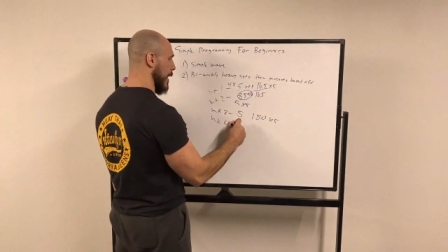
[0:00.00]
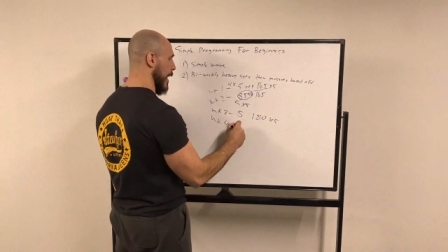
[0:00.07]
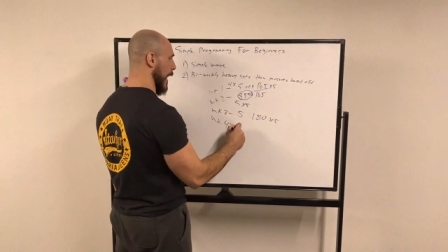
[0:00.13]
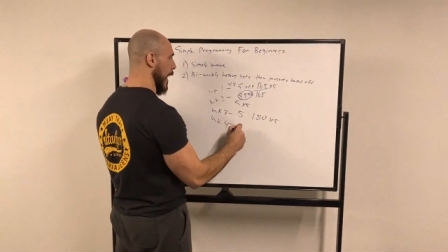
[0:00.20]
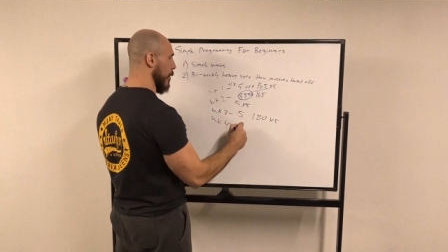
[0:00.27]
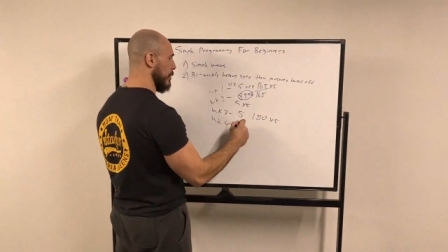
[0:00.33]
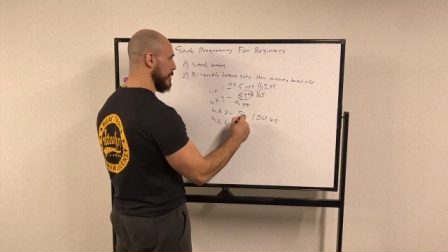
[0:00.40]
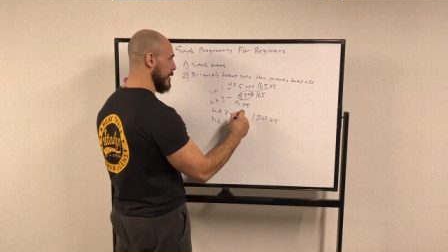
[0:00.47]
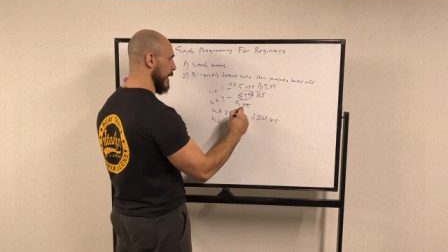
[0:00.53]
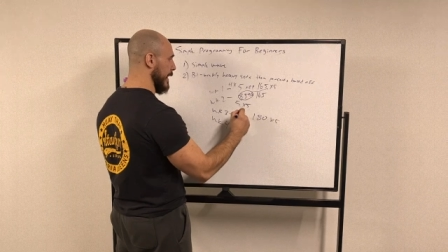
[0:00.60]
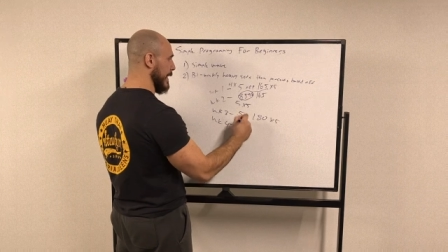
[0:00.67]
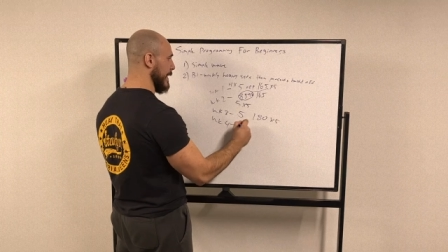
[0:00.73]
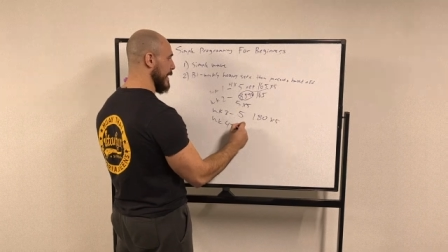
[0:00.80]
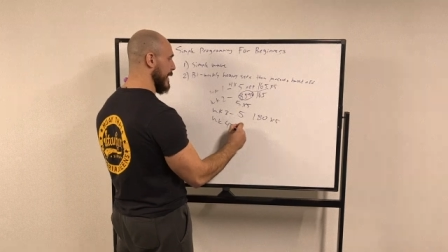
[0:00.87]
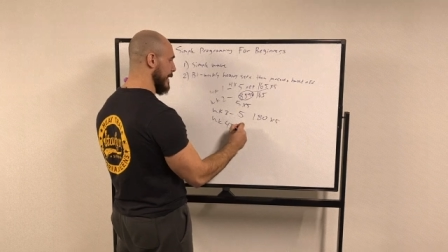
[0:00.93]
I would
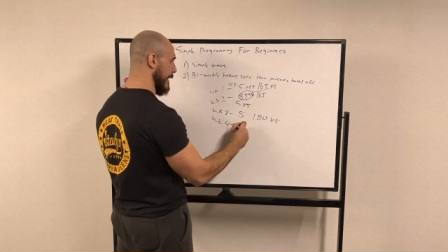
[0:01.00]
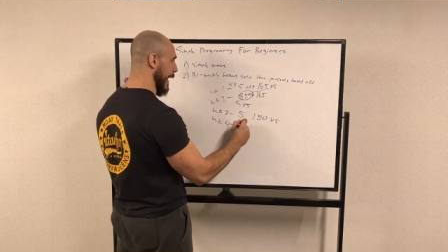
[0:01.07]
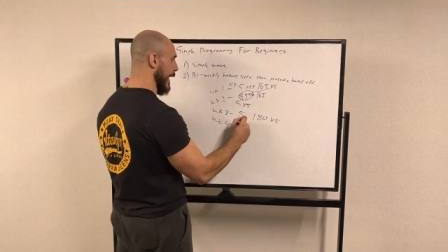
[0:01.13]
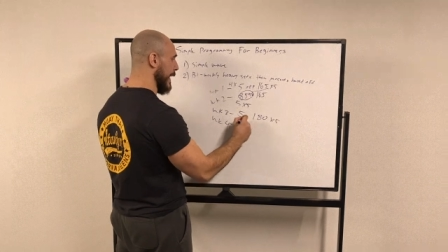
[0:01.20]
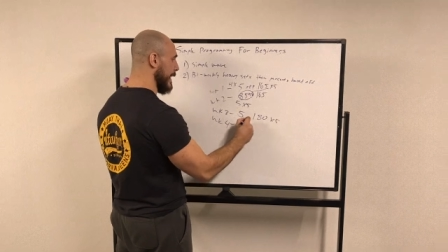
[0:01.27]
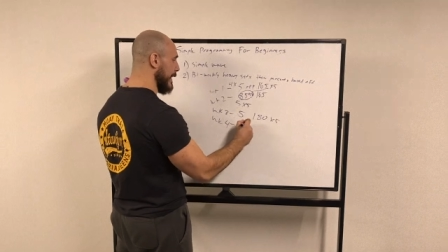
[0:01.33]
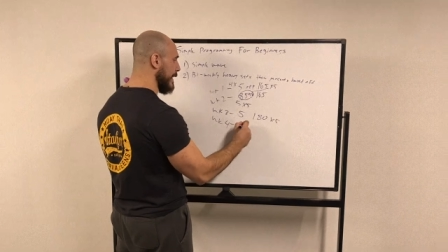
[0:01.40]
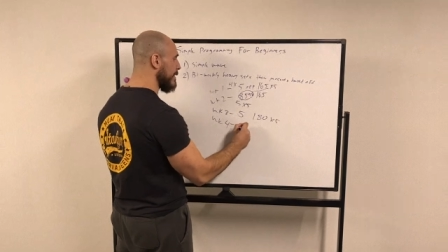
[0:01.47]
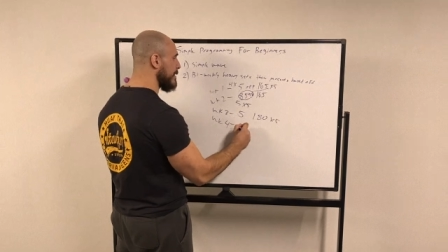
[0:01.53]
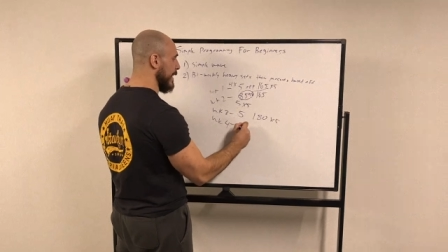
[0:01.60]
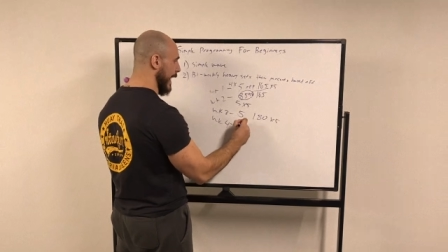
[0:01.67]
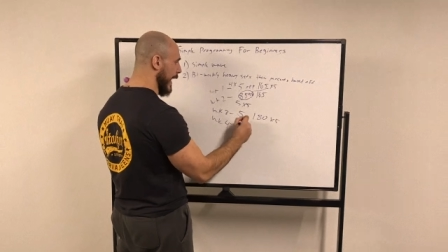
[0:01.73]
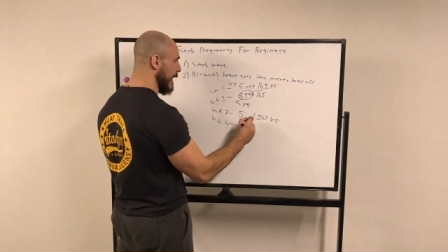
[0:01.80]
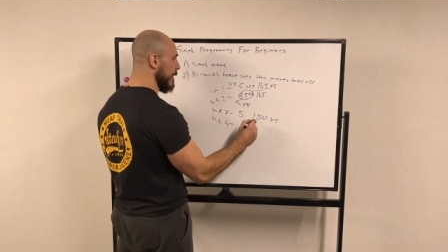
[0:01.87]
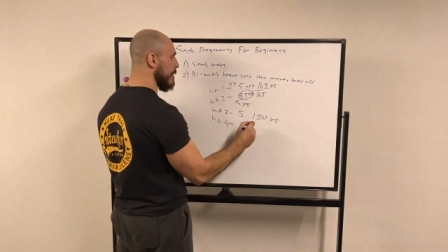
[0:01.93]
take 80 to
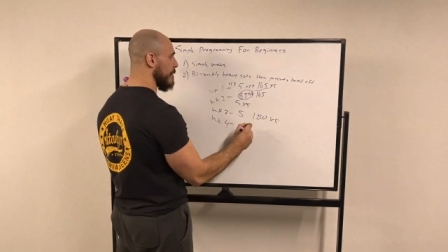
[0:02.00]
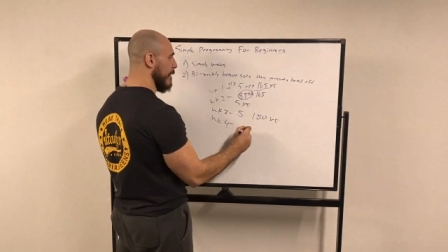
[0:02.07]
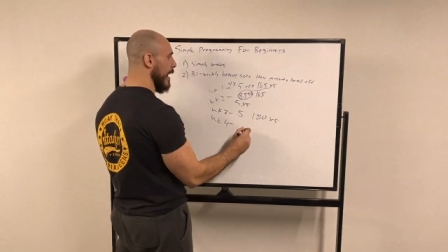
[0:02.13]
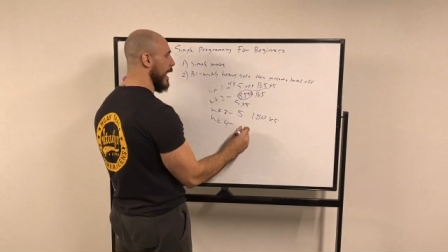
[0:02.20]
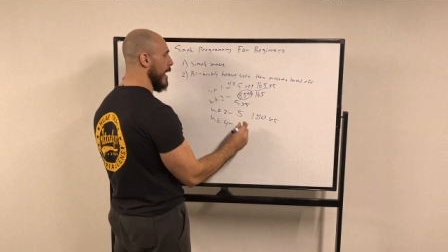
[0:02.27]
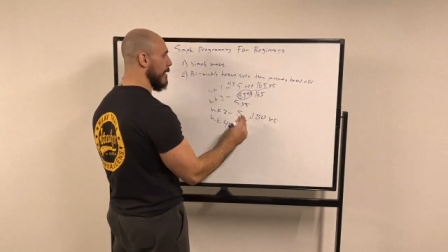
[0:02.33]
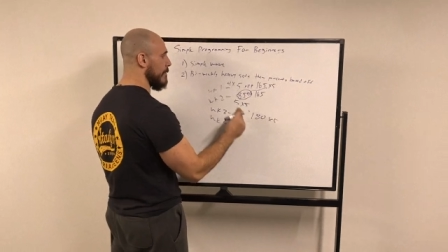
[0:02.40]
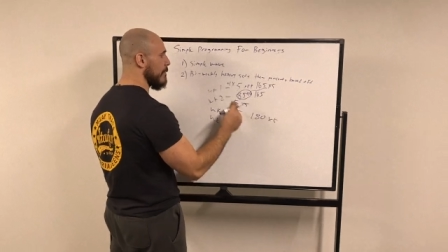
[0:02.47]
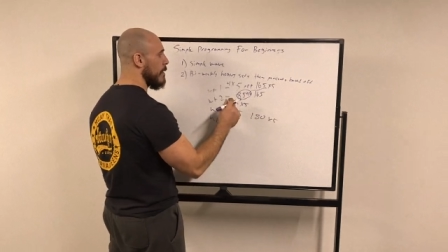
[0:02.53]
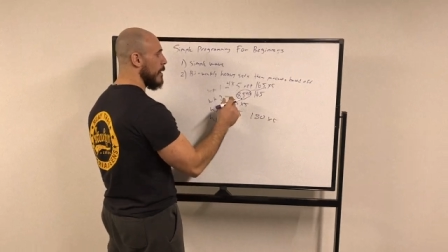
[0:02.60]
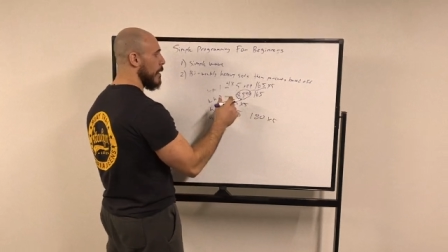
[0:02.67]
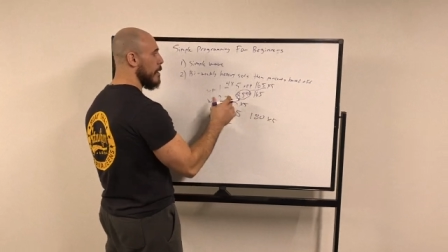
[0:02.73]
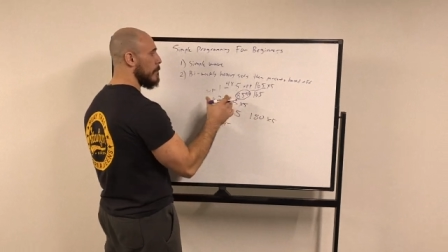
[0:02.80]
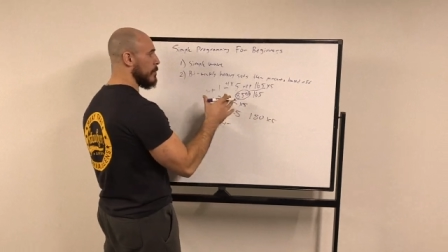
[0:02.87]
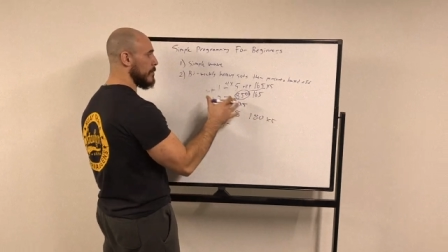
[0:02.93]
85
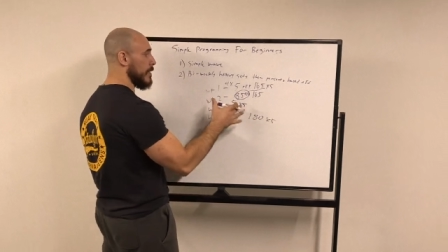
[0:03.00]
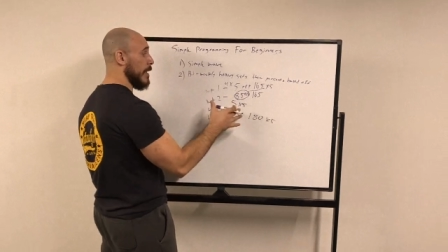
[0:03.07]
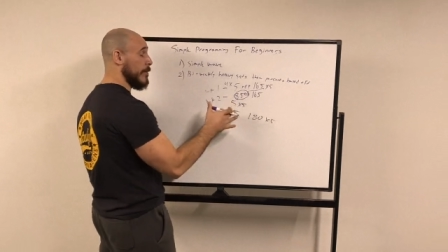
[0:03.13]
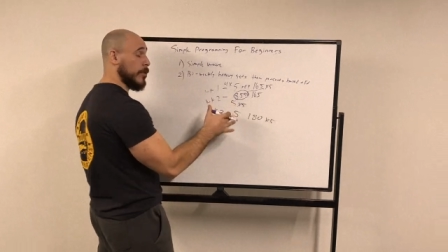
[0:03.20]
percent.